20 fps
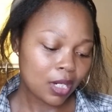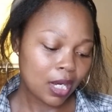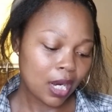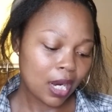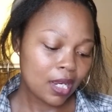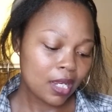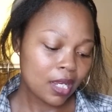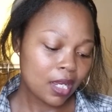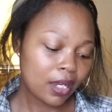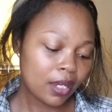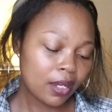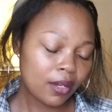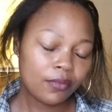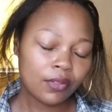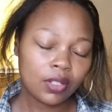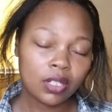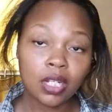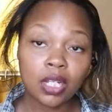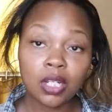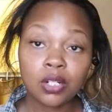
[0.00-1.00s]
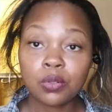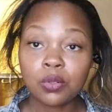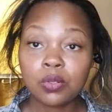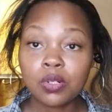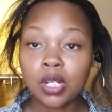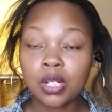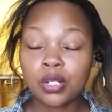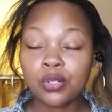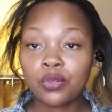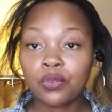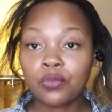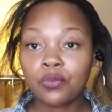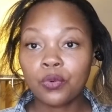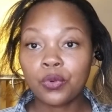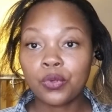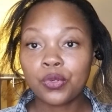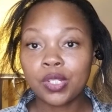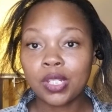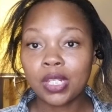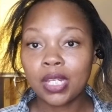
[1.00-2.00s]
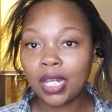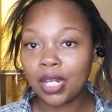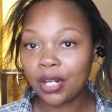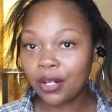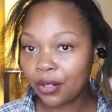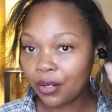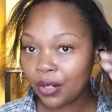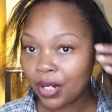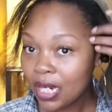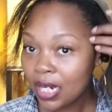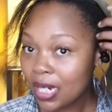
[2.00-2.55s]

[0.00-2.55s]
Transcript: I have a natural texture 4C hair.